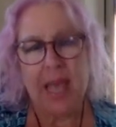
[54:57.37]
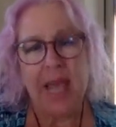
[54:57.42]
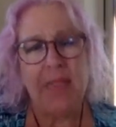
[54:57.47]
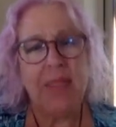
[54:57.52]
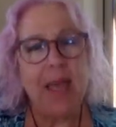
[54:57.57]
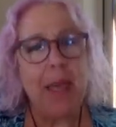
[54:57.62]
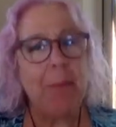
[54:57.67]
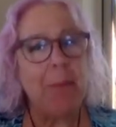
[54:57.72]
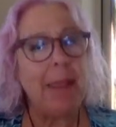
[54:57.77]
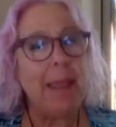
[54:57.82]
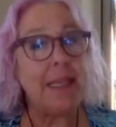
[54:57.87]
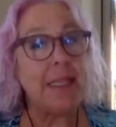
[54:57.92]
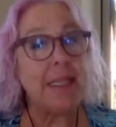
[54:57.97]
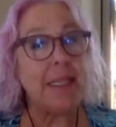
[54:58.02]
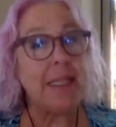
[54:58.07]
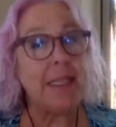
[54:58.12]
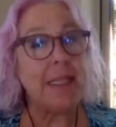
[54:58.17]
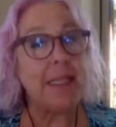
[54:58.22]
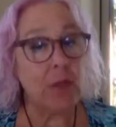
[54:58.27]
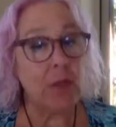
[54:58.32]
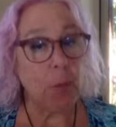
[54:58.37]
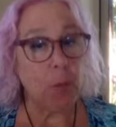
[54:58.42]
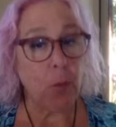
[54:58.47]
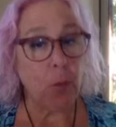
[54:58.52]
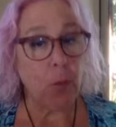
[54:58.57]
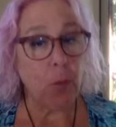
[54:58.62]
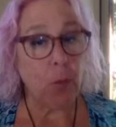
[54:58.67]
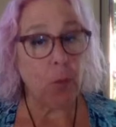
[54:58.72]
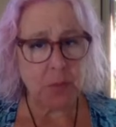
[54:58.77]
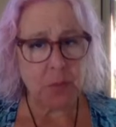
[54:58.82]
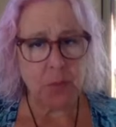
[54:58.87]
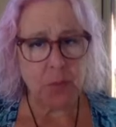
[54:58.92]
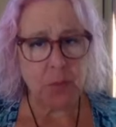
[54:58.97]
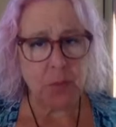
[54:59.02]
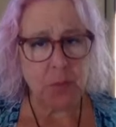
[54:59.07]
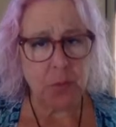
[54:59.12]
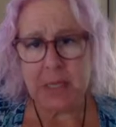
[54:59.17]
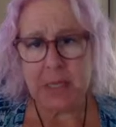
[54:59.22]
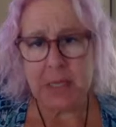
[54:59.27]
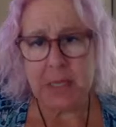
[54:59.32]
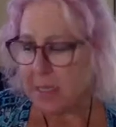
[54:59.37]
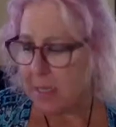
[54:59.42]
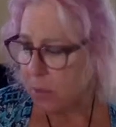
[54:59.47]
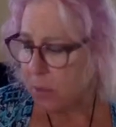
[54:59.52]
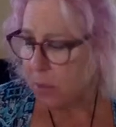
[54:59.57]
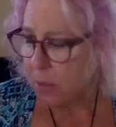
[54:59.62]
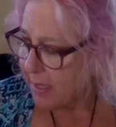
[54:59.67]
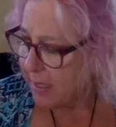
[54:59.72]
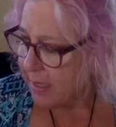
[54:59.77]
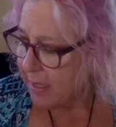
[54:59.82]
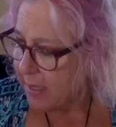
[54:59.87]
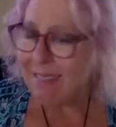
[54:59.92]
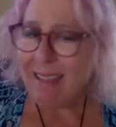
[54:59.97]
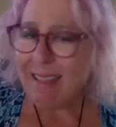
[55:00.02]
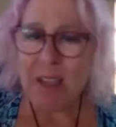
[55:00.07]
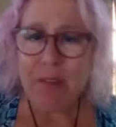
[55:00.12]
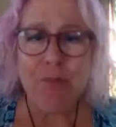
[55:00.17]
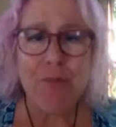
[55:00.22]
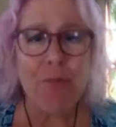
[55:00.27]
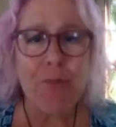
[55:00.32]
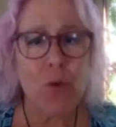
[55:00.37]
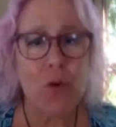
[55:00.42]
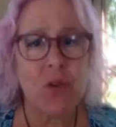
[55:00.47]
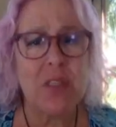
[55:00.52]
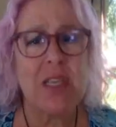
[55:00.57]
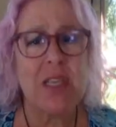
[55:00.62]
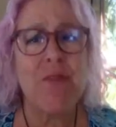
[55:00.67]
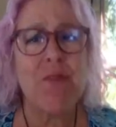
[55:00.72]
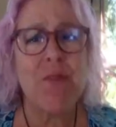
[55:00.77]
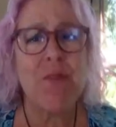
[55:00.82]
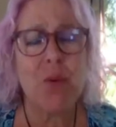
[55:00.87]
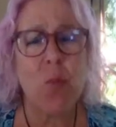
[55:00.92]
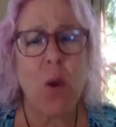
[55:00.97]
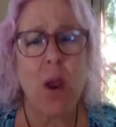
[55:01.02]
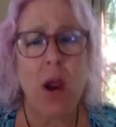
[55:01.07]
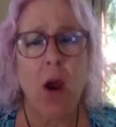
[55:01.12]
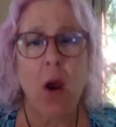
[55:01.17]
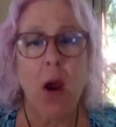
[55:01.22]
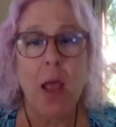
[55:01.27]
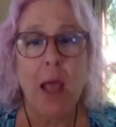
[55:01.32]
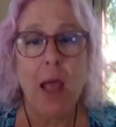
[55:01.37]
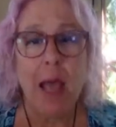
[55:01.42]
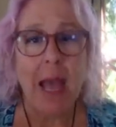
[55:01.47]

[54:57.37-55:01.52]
That makes me feel prosperous because look at the life force everywhere.